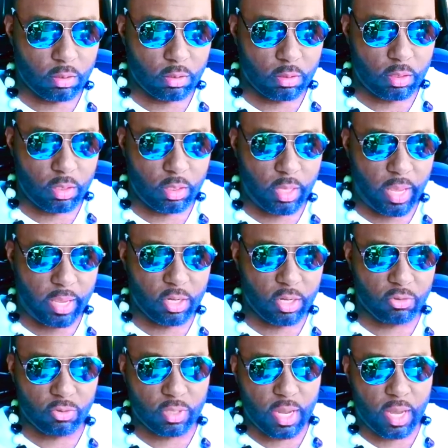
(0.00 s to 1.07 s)
the
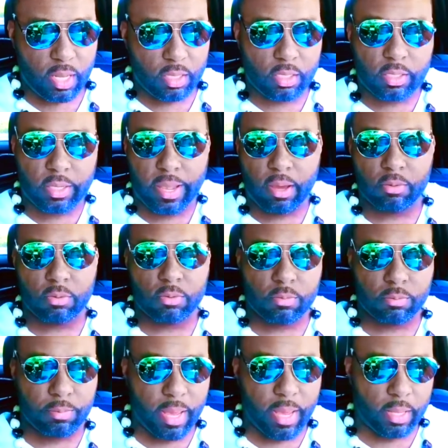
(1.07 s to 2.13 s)
$800 account
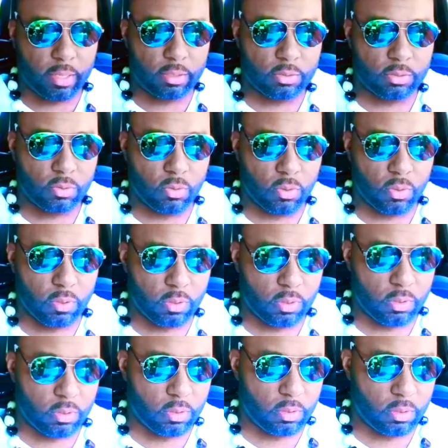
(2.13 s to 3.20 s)
balance, or
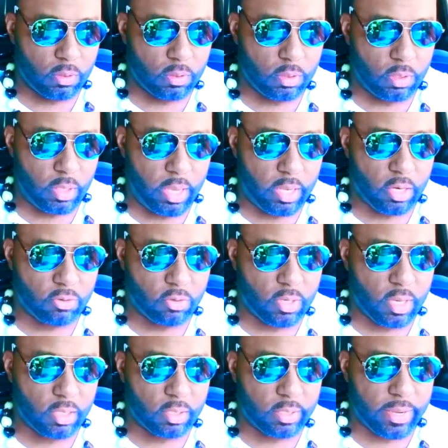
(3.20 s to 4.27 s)
the
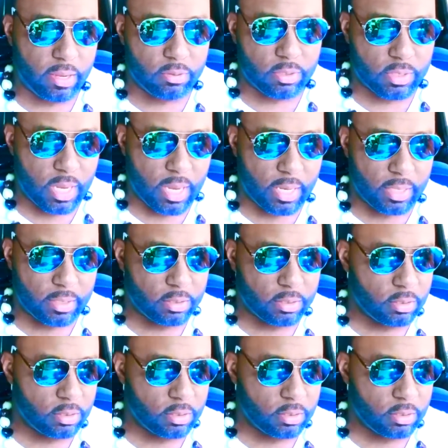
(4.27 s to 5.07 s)
$800 account size.